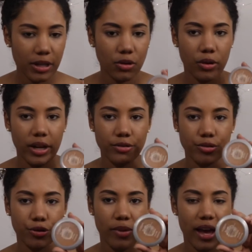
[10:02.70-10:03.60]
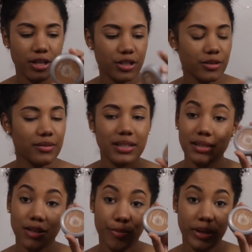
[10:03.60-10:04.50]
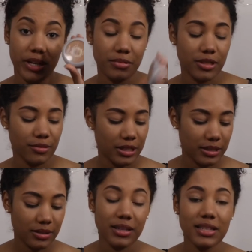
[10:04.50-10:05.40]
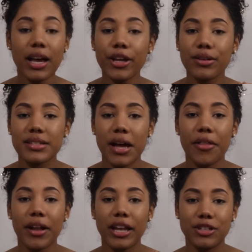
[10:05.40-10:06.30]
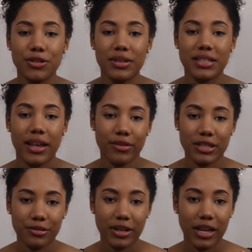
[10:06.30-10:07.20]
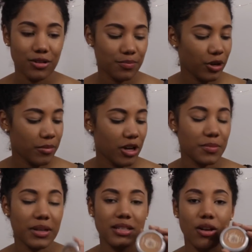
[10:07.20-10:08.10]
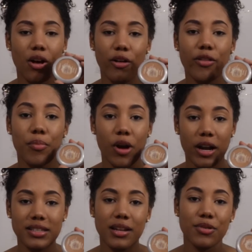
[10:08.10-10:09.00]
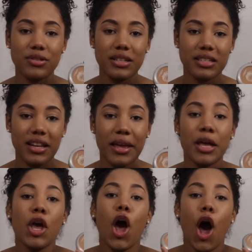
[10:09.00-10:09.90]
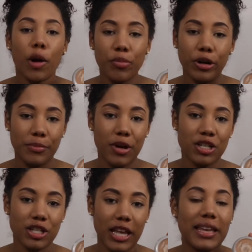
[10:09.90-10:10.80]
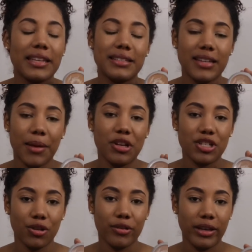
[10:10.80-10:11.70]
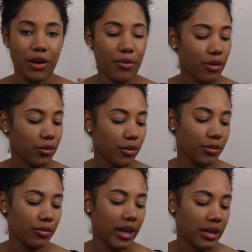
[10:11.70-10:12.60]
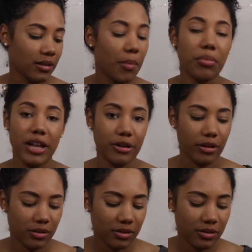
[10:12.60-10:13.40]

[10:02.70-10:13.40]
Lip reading: L'Oreal True Match. This is all beat up too, geez. This is how you can tell that I do this every single day, pretty much, because all of the products that I'm using today are pretty much like damaged and look like they went through like a blender.